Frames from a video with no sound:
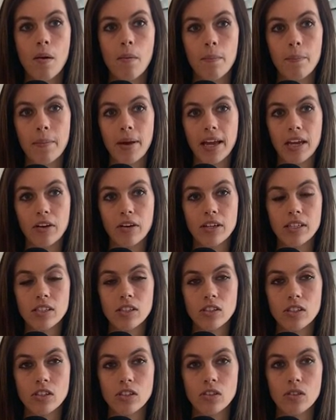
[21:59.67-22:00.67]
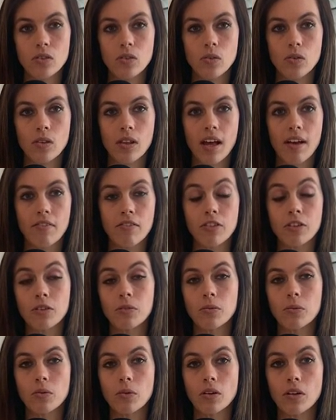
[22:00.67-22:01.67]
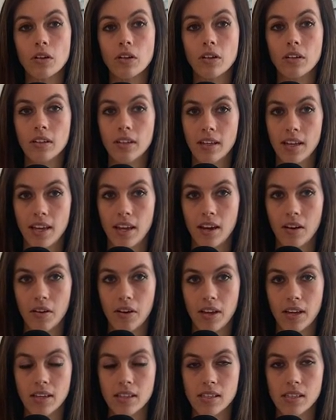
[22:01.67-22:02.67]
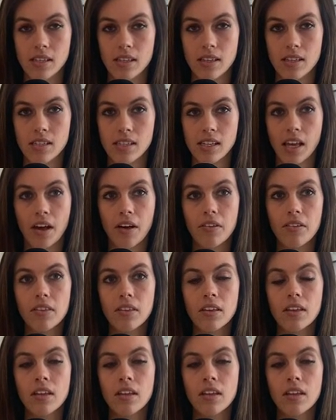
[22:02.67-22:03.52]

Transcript: migrants who left their rural areas in the south